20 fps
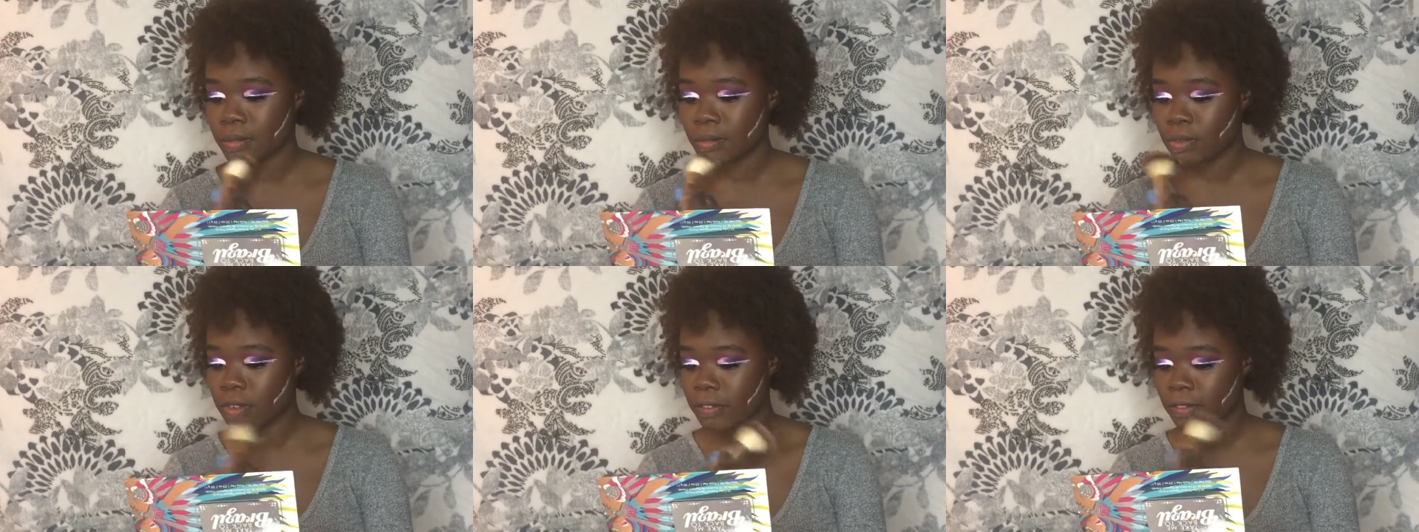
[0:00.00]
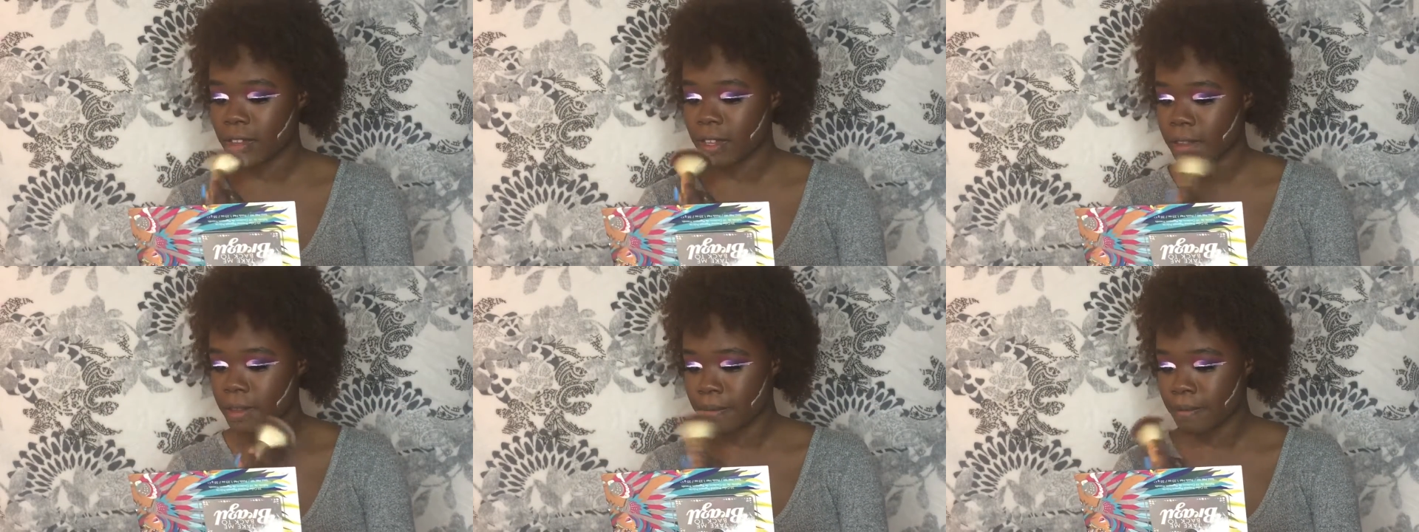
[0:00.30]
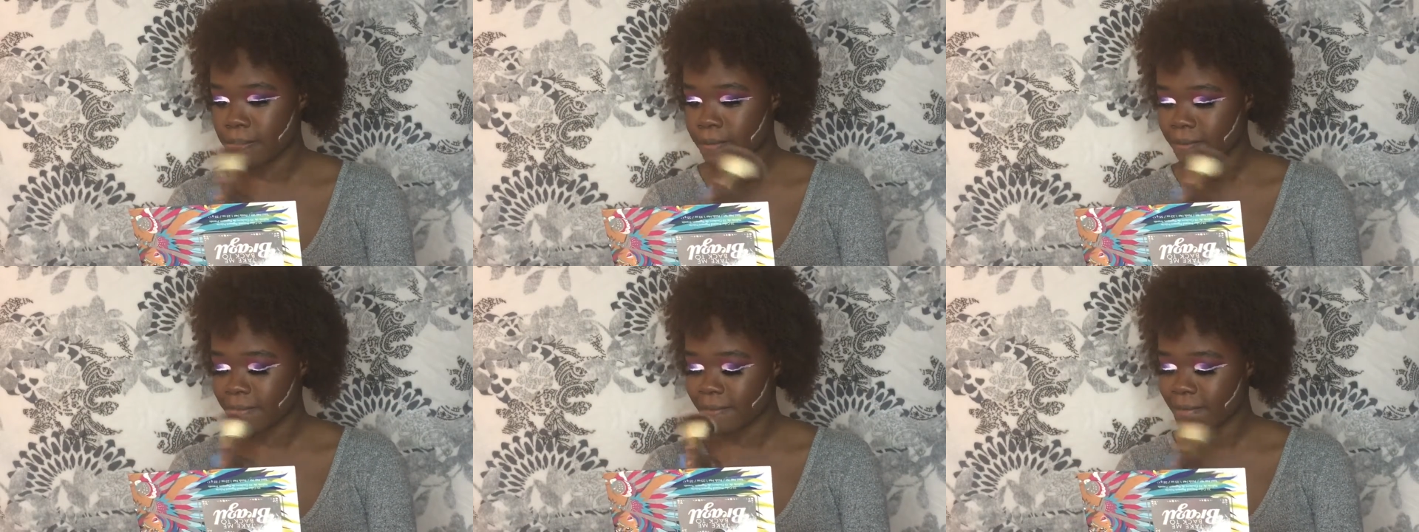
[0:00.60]
Morphe?
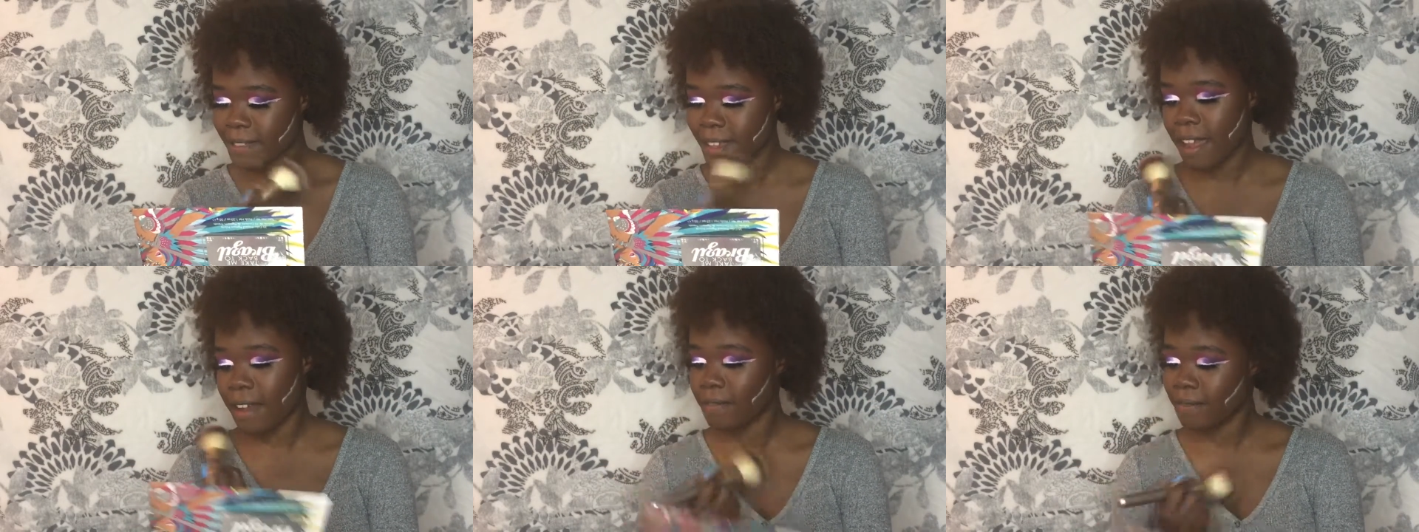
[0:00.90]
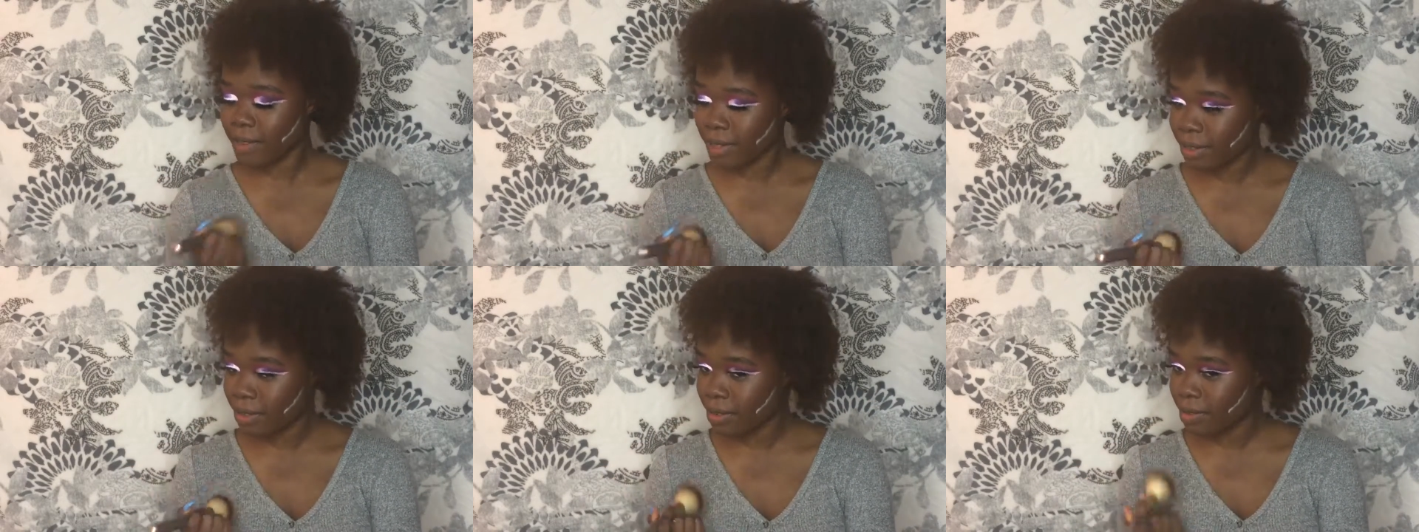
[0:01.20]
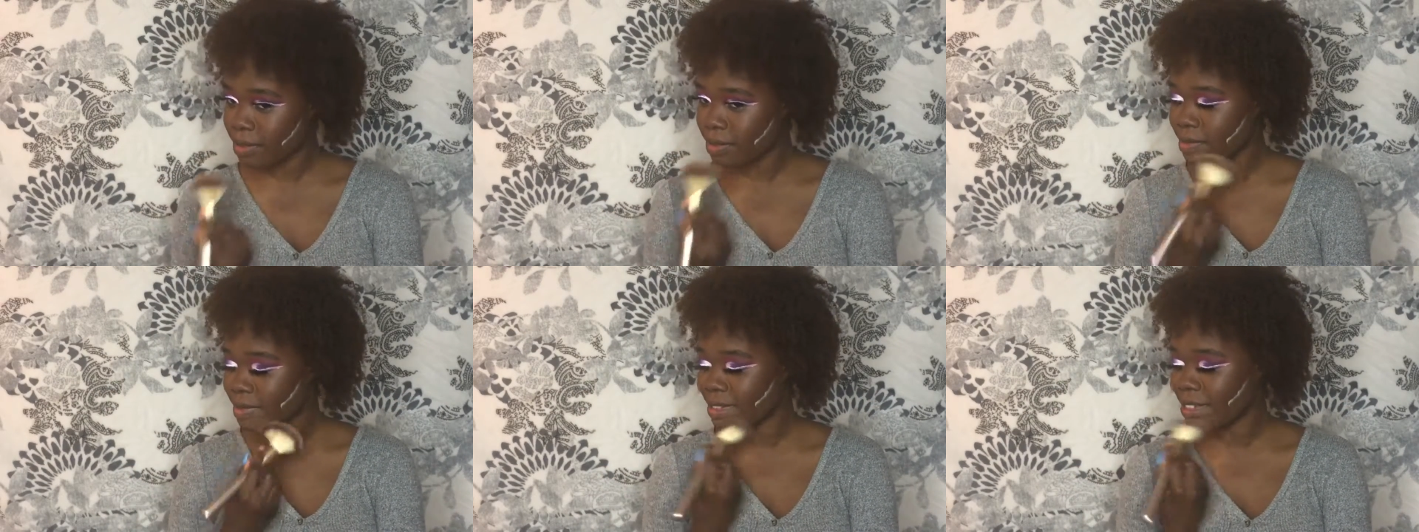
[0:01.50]
Y'all really
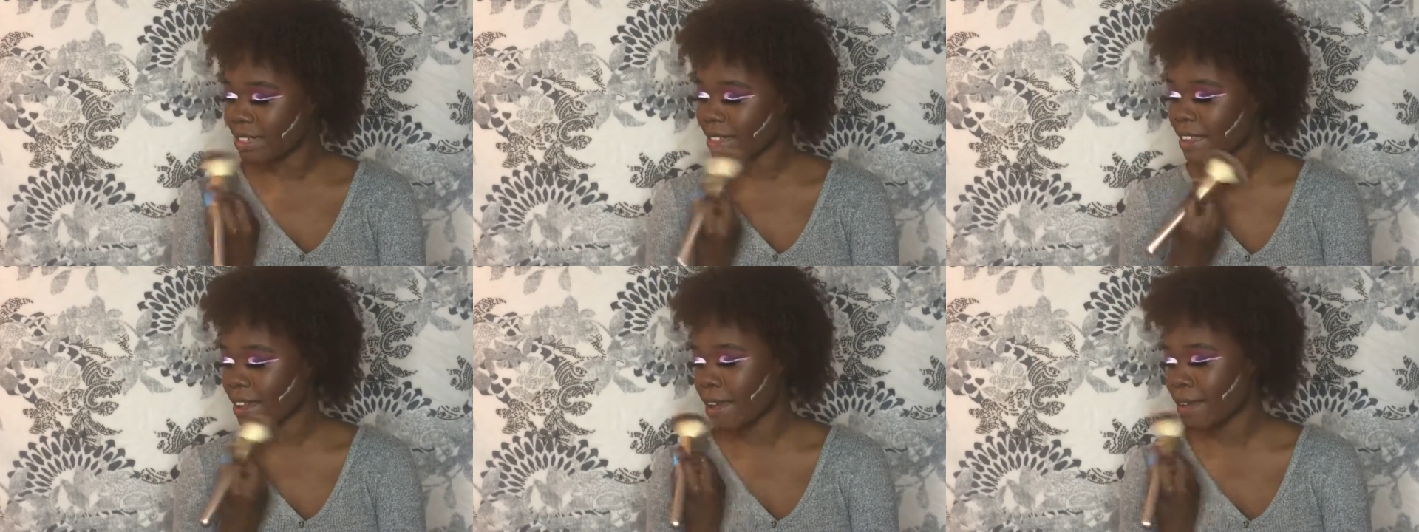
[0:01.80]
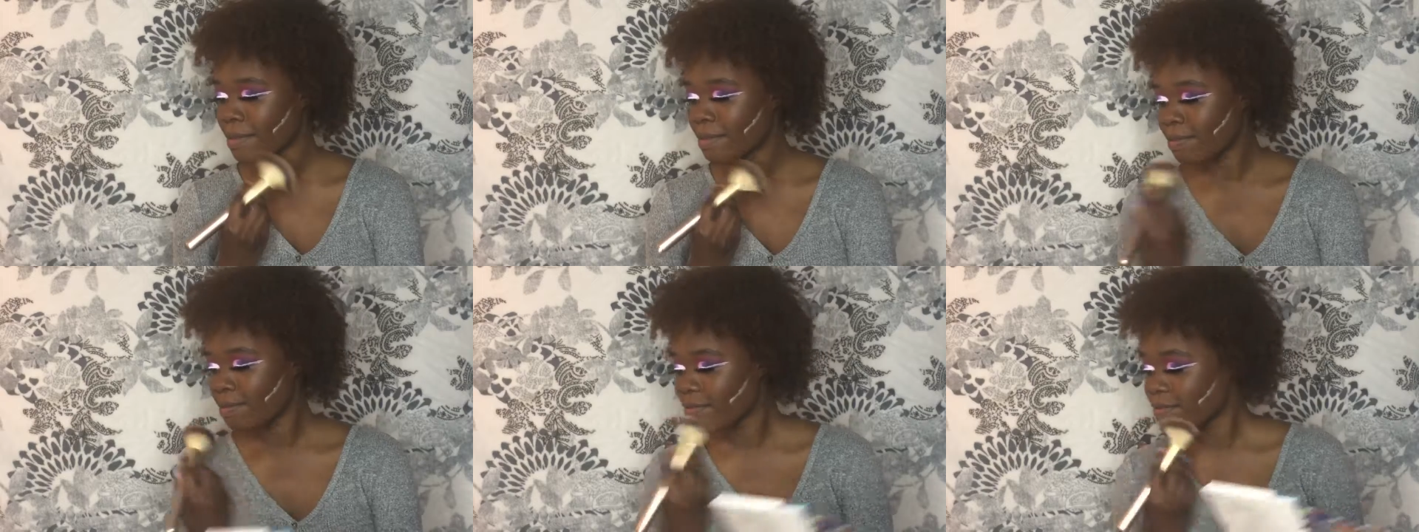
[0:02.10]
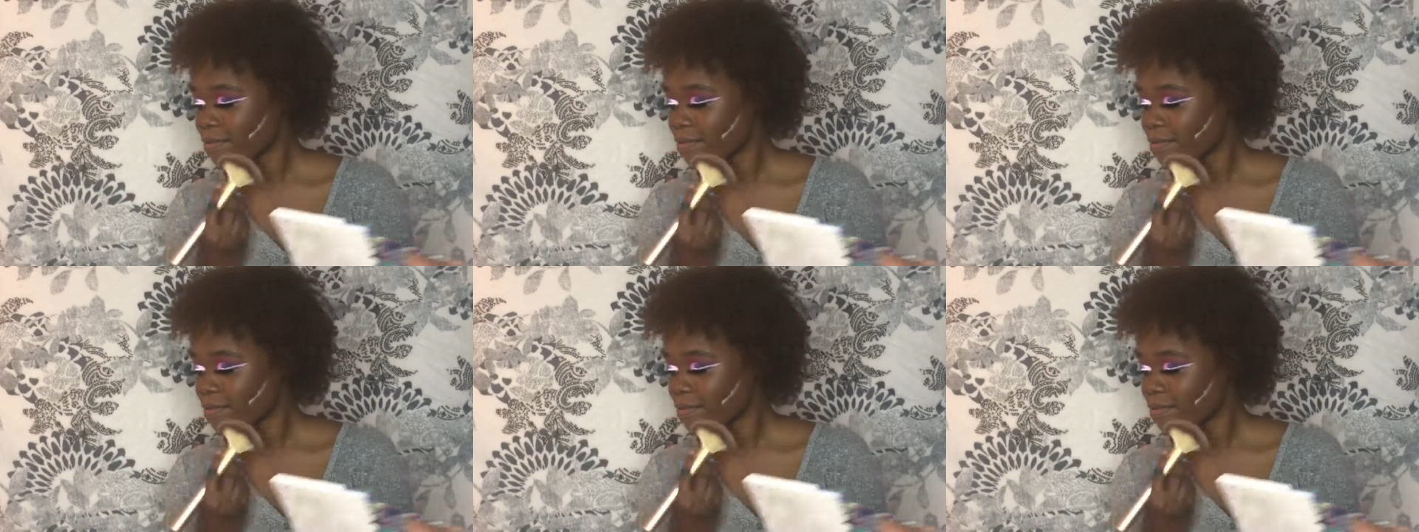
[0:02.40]
gonna do me like that?